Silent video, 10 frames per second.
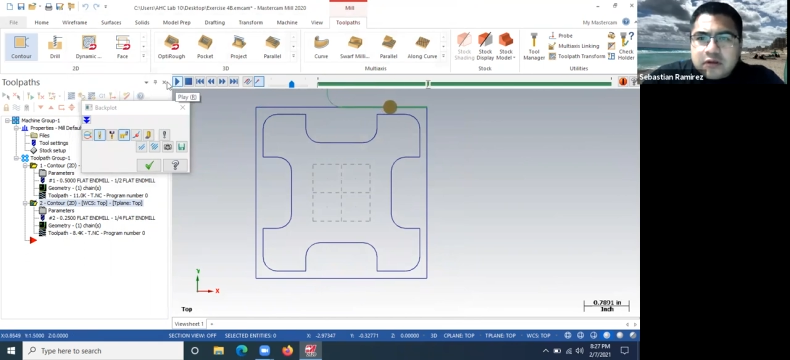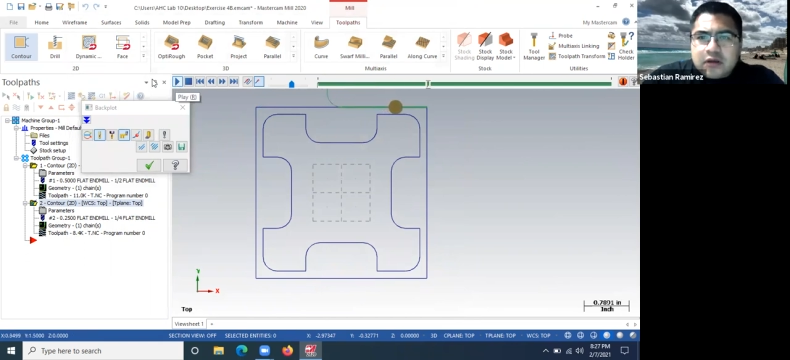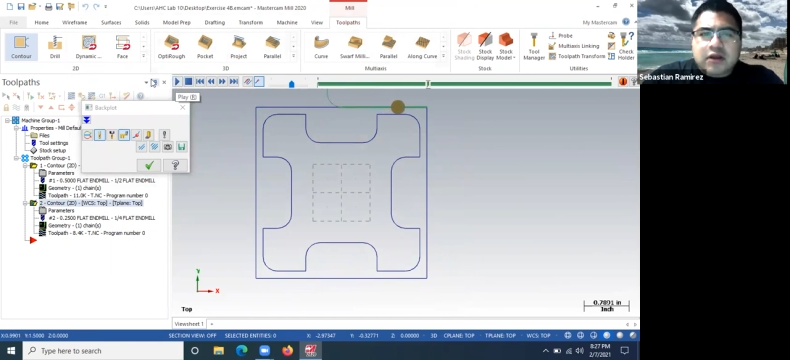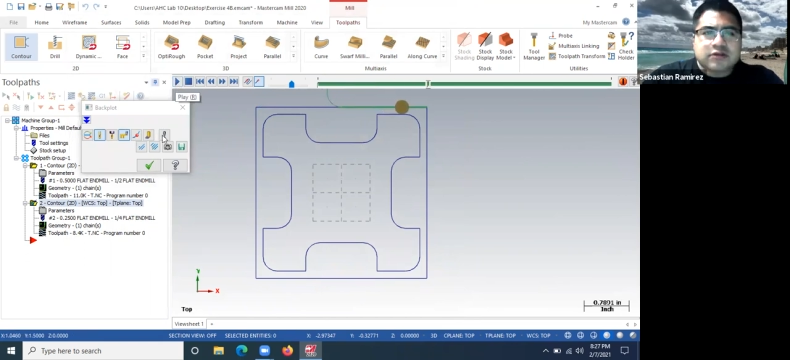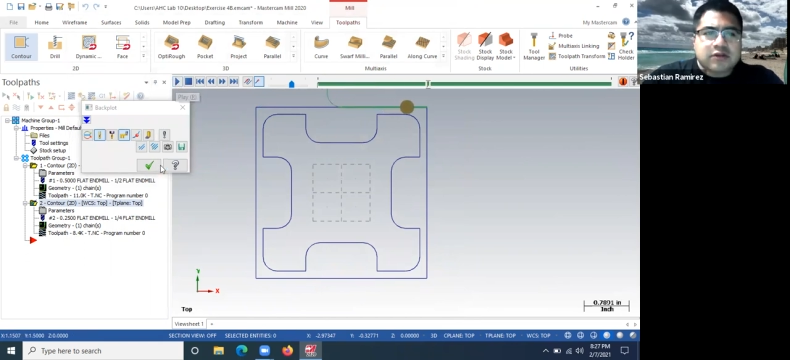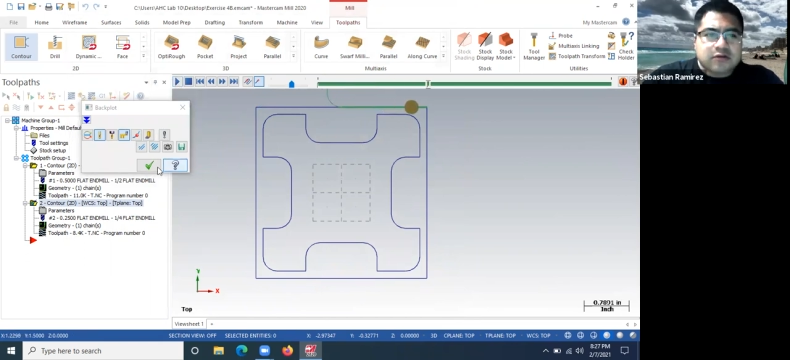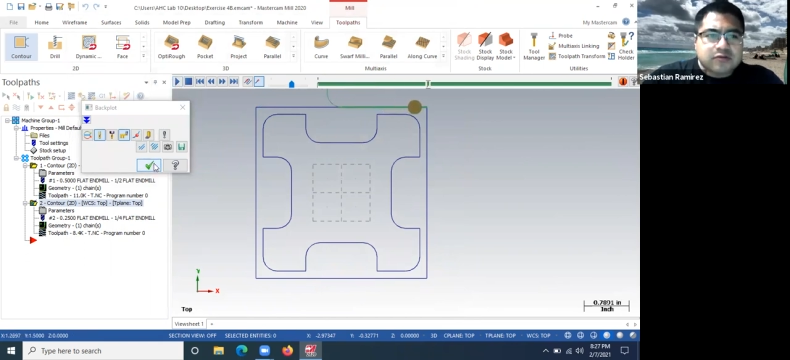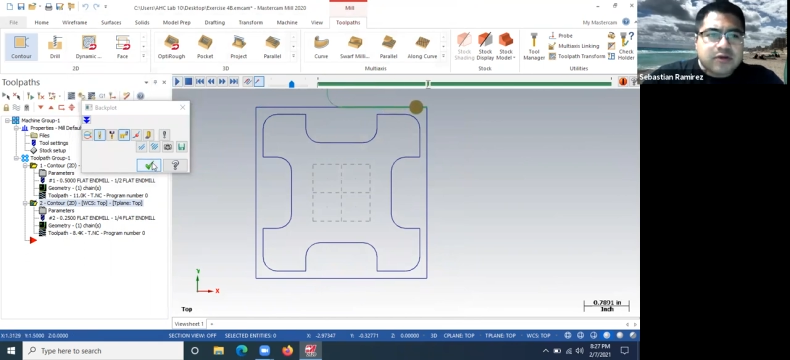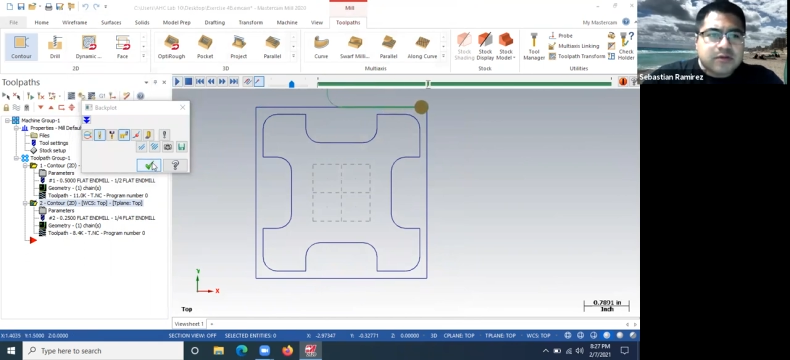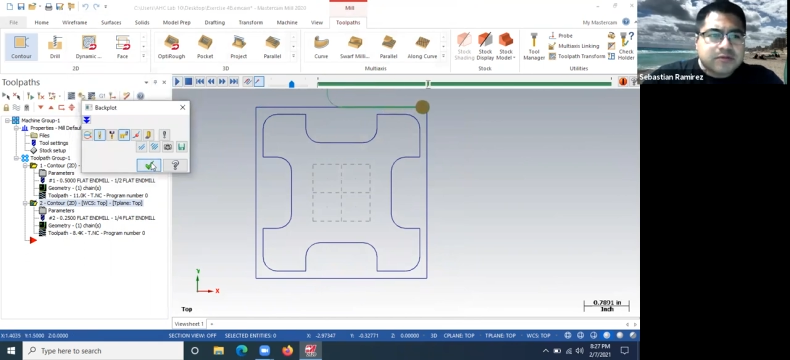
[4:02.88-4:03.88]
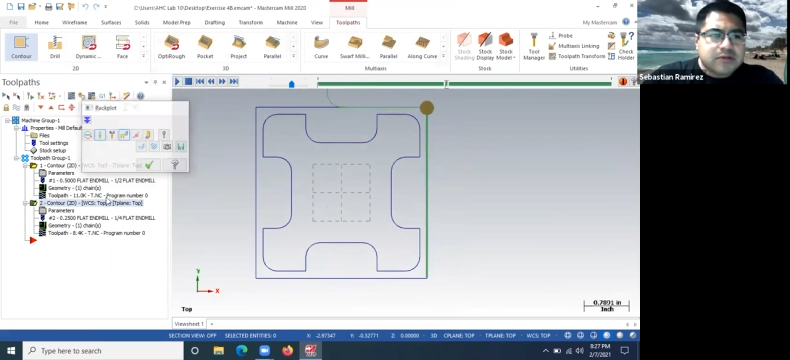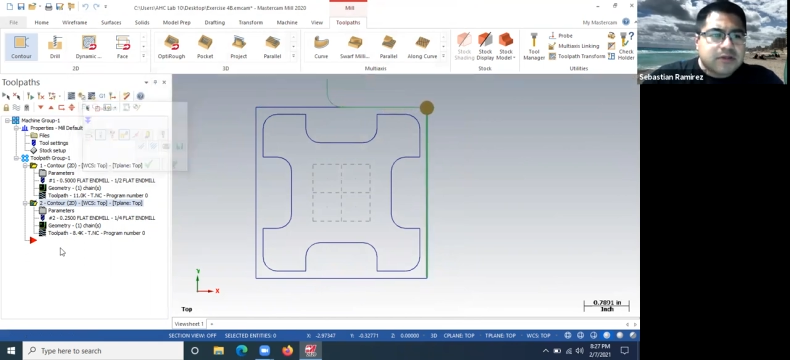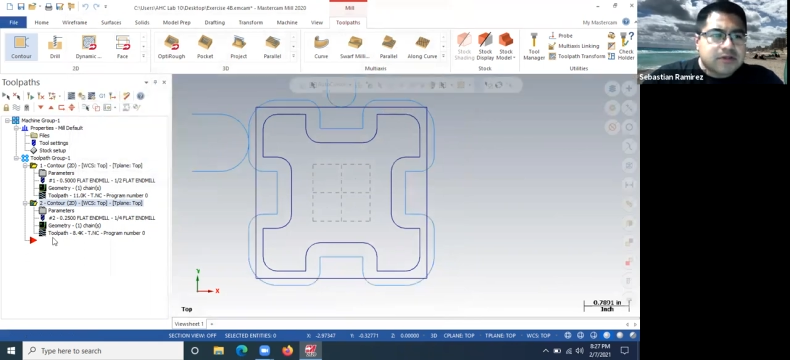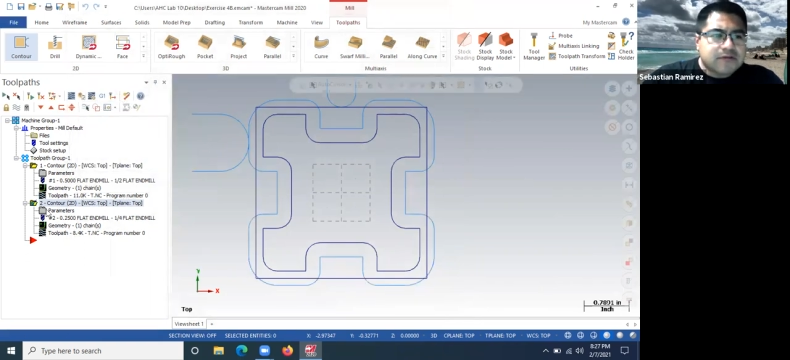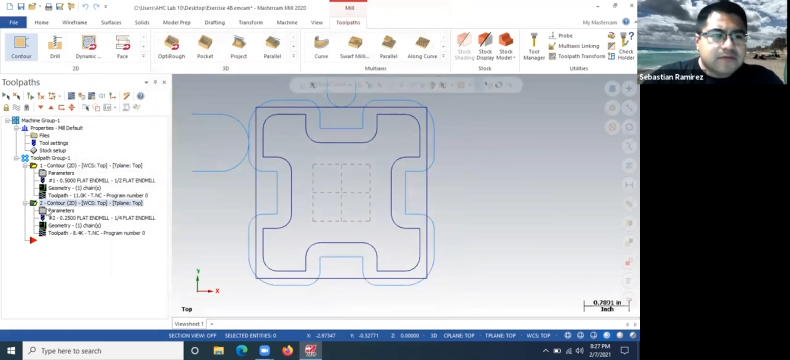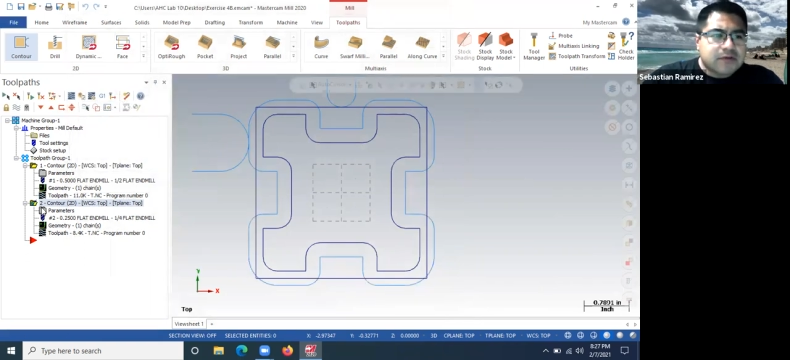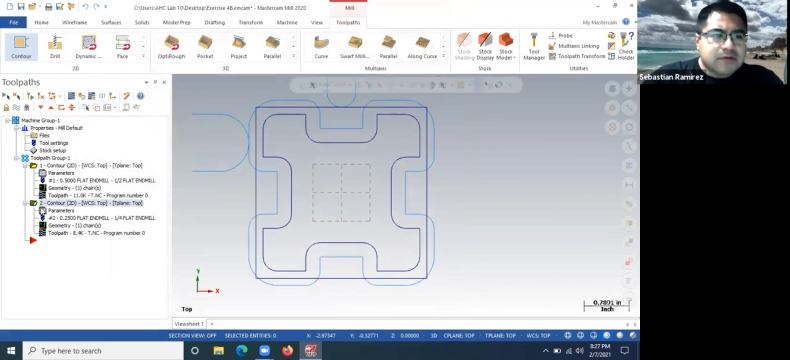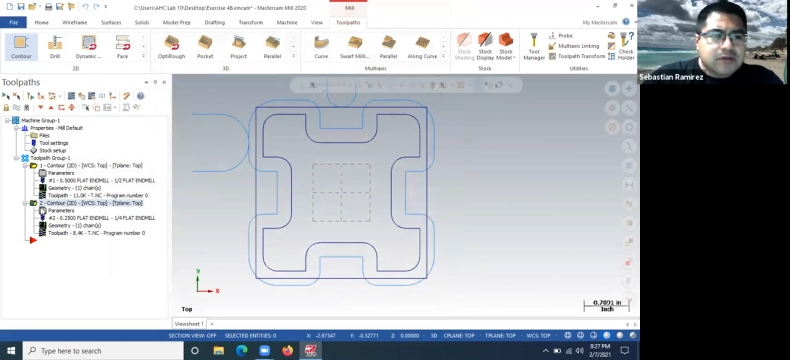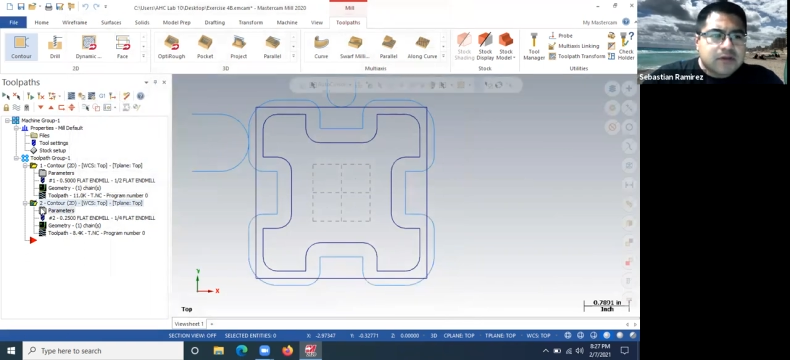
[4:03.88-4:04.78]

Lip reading: All right, so that goes right up to the edge of it.